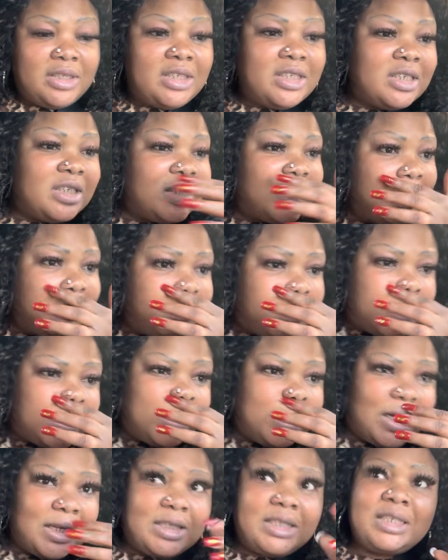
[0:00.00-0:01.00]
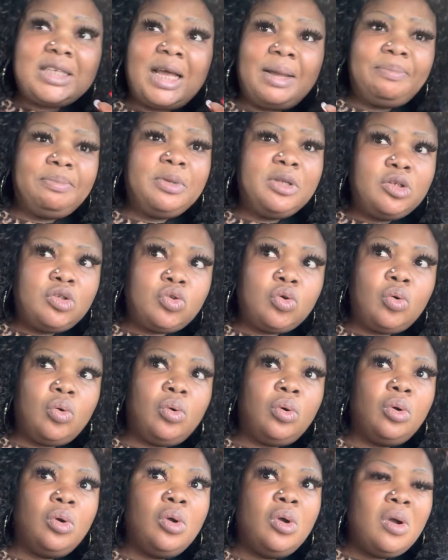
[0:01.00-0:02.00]
The same thing that is happening to
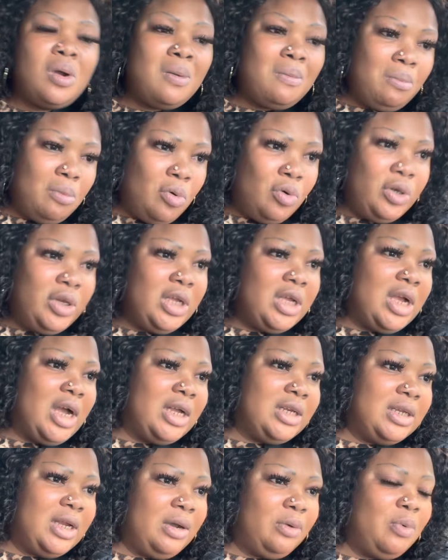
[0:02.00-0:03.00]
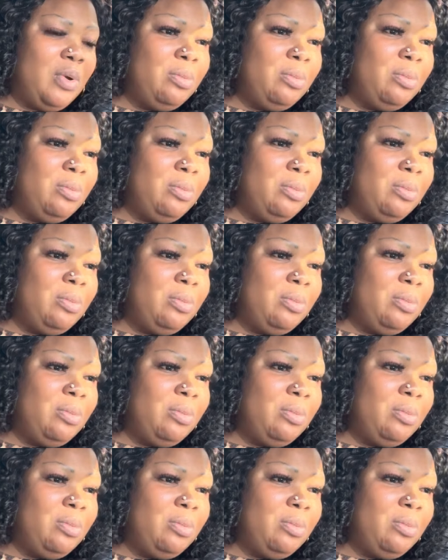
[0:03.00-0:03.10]
Monica now.